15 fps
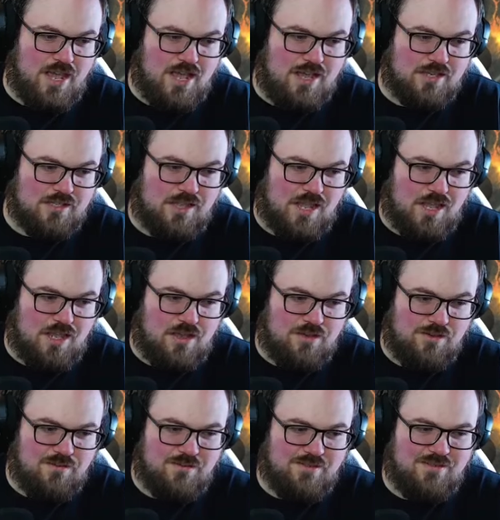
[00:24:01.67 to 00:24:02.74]
Yes, thank
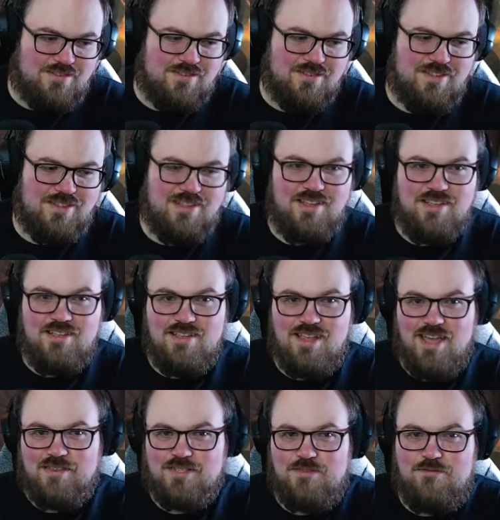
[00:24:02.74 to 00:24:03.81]
you.
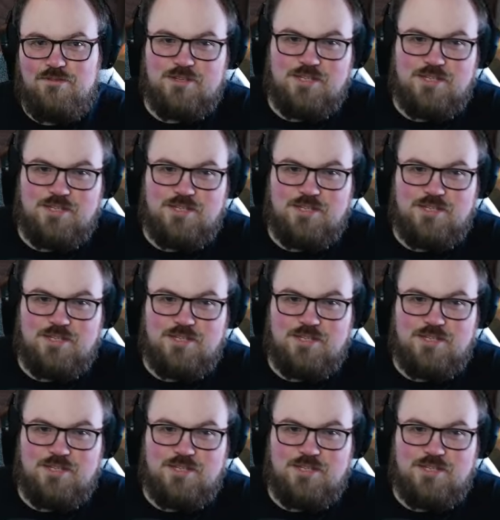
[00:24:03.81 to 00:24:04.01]
Yeah, that's the